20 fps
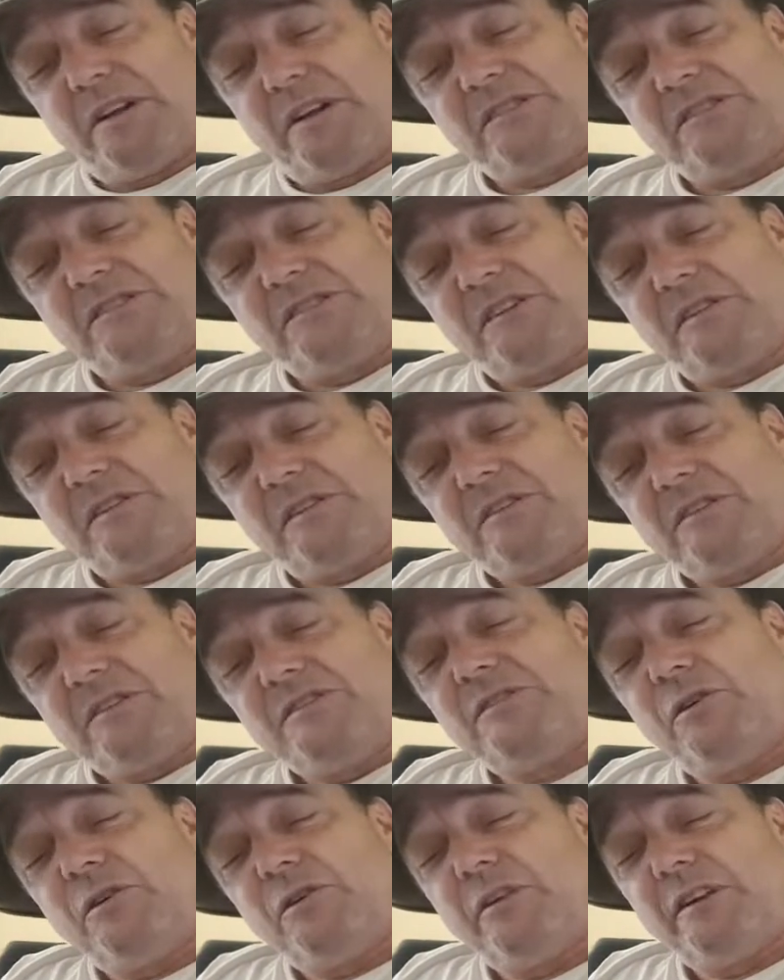of
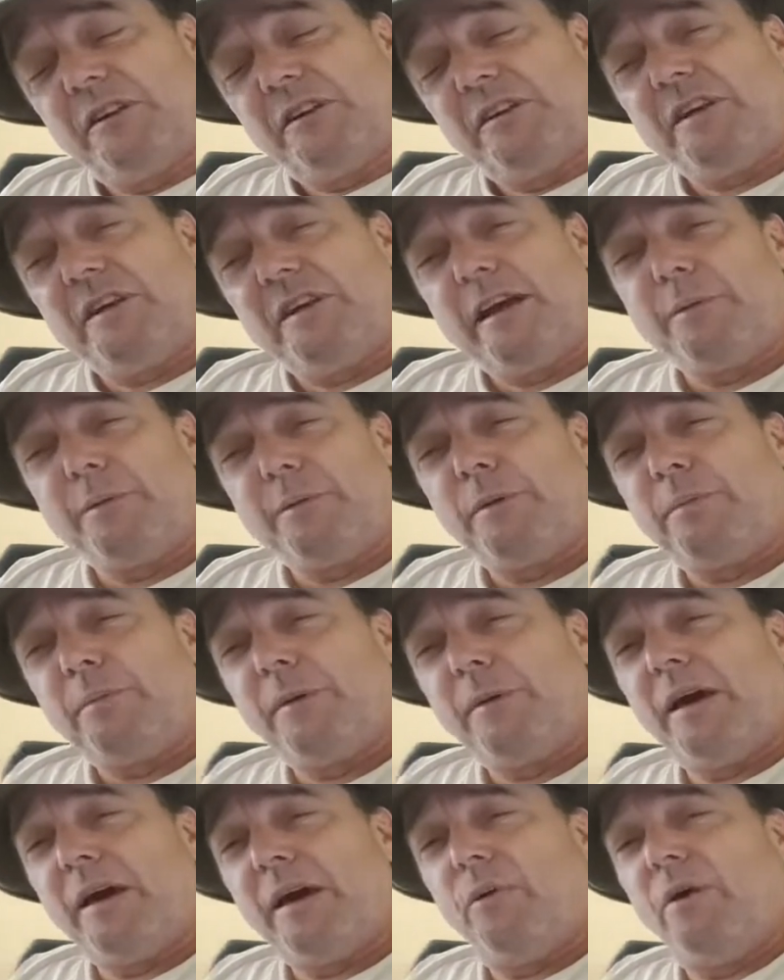Sarasota, Tampa
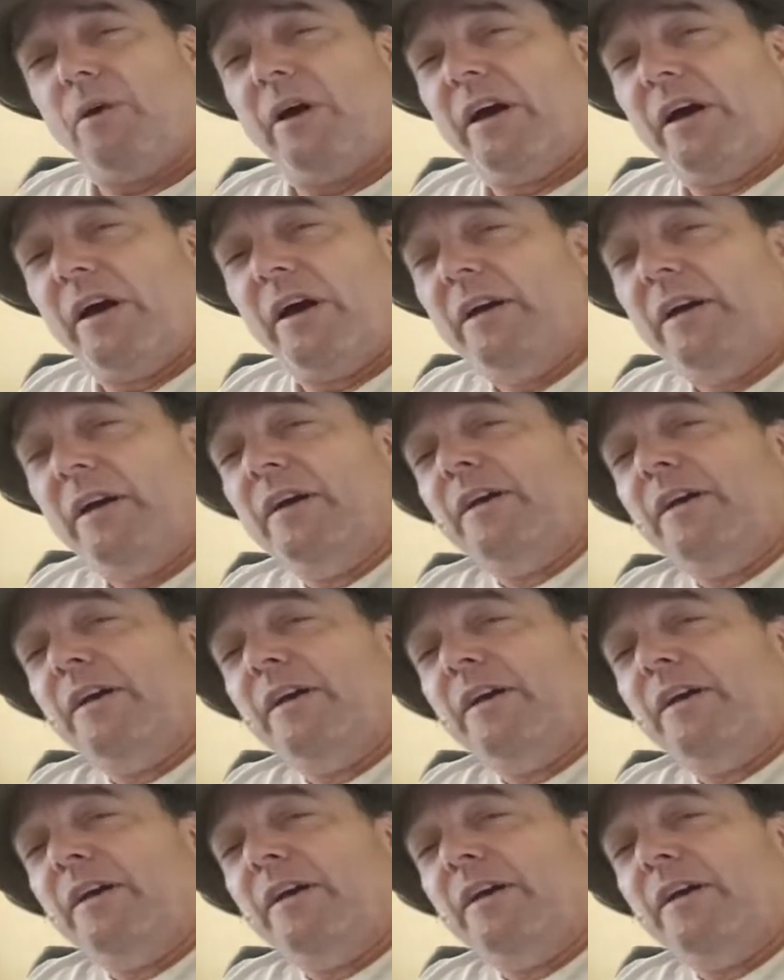Bay way.